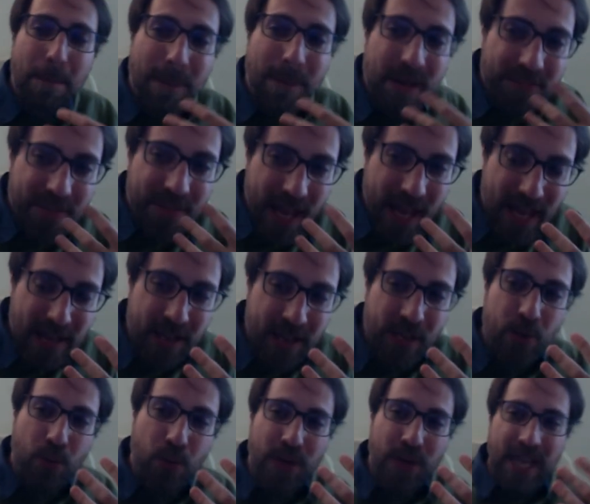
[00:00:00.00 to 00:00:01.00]
But
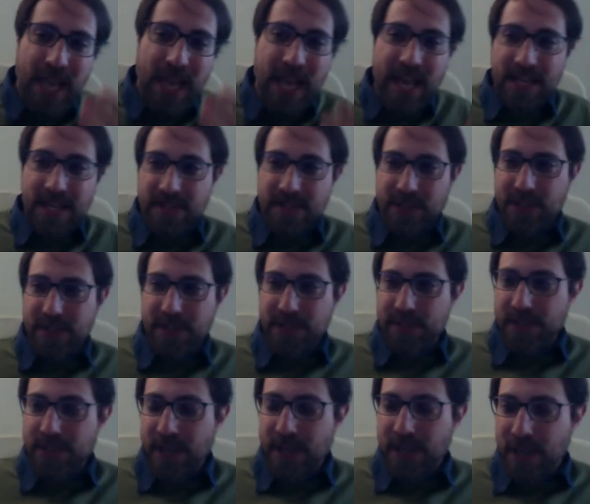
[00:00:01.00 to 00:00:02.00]
that
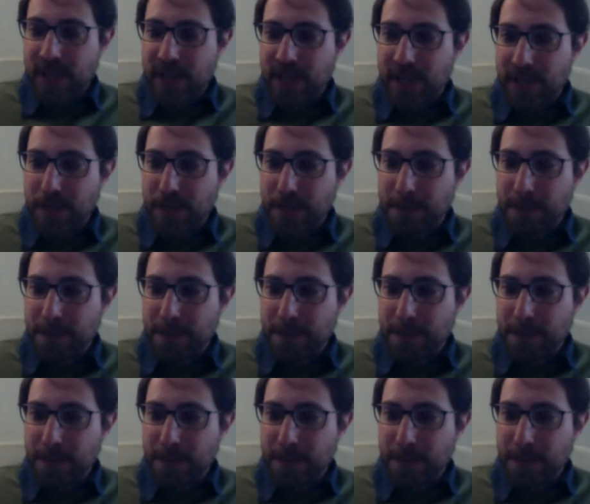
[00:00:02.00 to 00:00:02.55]
creates um,